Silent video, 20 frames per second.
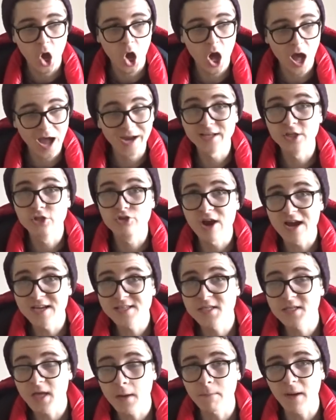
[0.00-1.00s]
And he
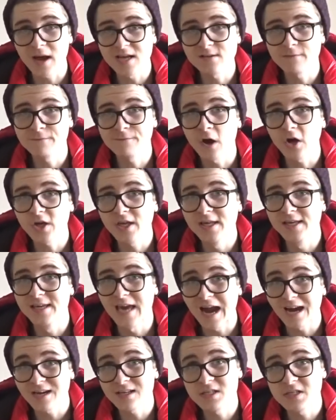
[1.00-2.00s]
dresses up as a fucking
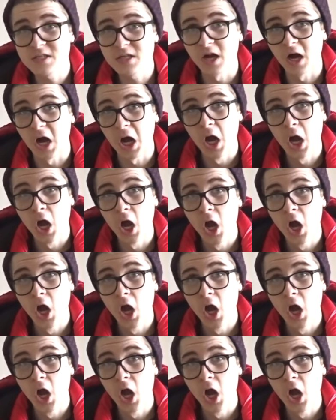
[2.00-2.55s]
gangster